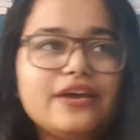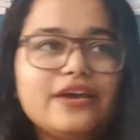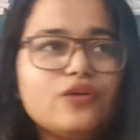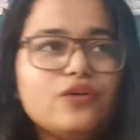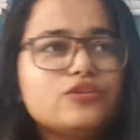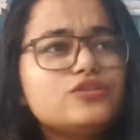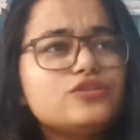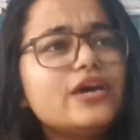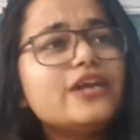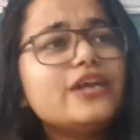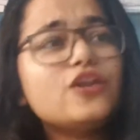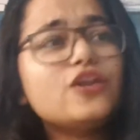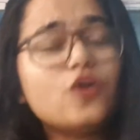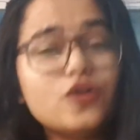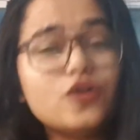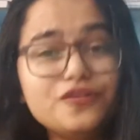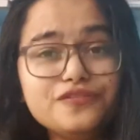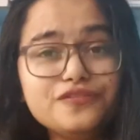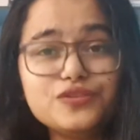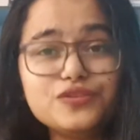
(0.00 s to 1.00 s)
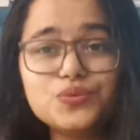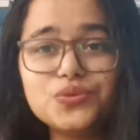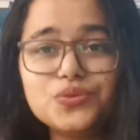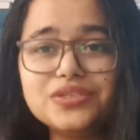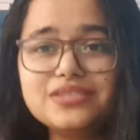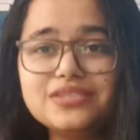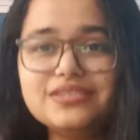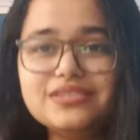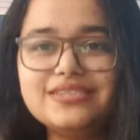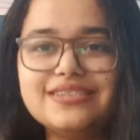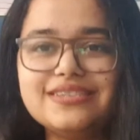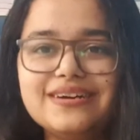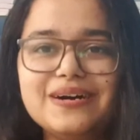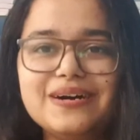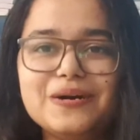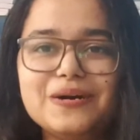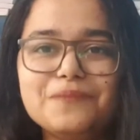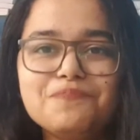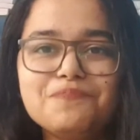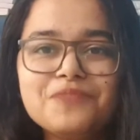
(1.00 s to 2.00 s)
And I also had a lot of students
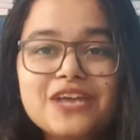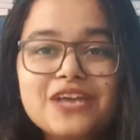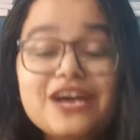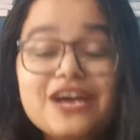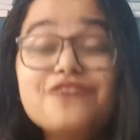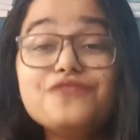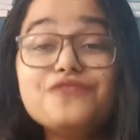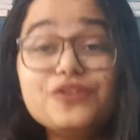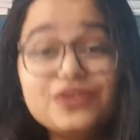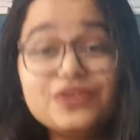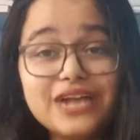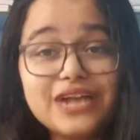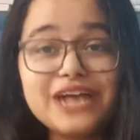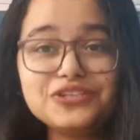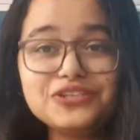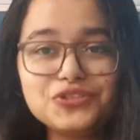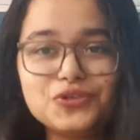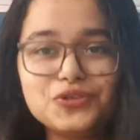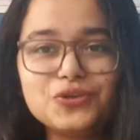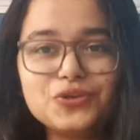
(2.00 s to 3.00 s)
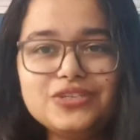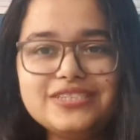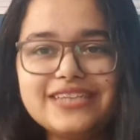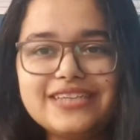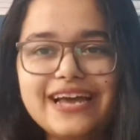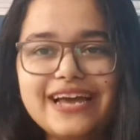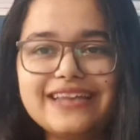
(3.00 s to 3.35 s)
for crash course,